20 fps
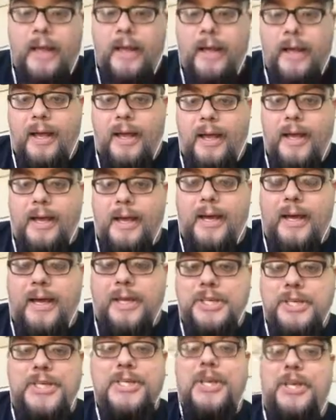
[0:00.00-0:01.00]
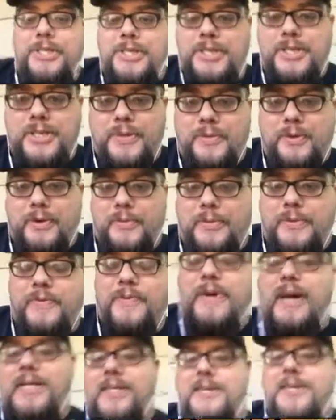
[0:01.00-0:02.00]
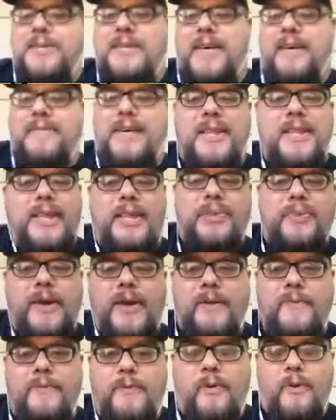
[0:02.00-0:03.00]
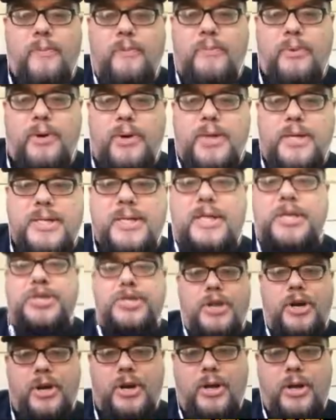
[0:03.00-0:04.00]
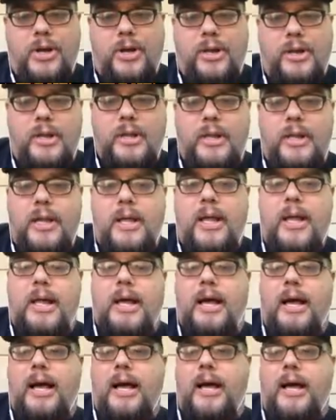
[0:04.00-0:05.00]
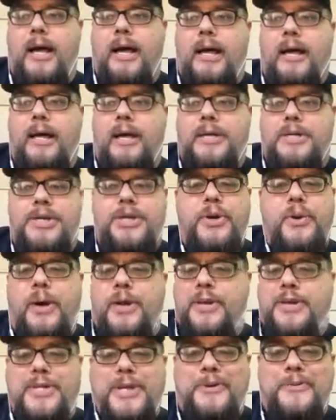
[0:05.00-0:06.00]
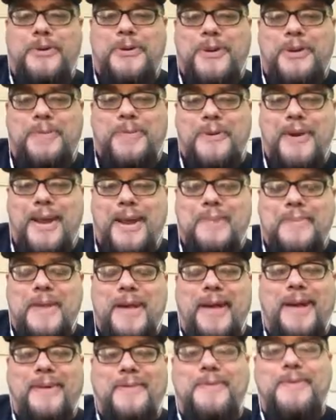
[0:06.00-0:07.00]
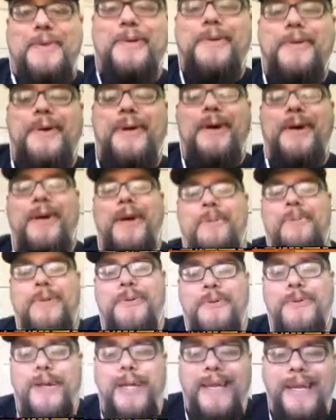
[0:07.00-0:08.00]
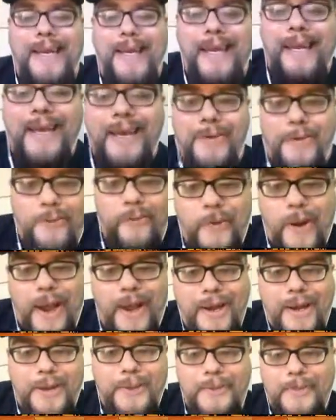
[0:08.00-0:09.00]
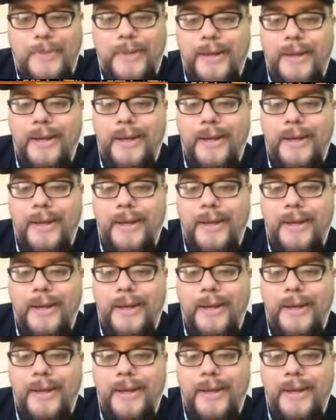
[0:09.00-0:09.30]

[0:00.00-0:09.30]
And she searches the room, finds herself, I think, 3 or 4 books, a journal, and 2 others I rolled up randomly. I have a couple really neat random